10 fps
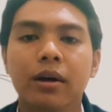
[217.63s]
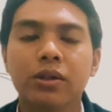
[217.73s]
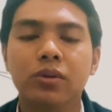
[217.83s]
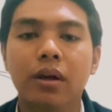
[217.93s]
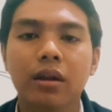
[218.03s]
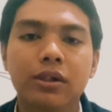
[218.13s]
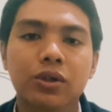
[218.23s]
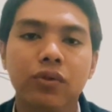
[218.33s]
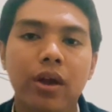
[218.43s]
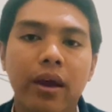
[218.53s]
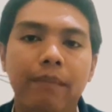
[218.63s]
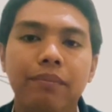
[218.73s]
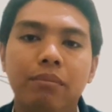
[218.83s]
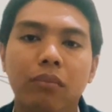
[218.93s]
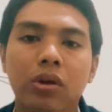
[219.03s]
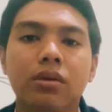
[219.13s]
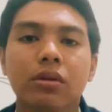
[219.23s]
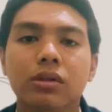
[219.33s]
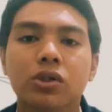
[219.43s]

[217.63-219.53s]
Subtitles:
students should have both the